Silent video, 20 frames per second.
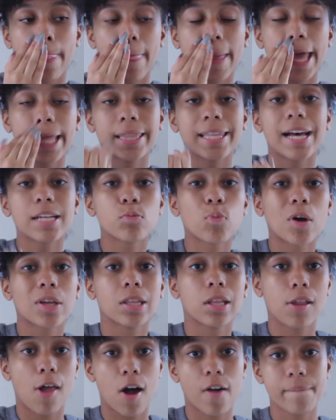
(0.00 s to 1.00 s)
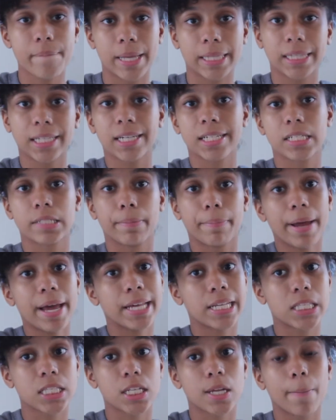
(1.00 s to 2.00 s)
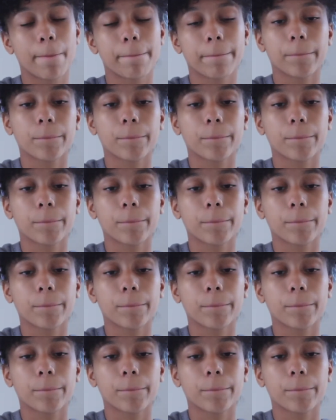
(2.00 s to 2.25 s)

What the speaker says: And that's why the lock method is the best,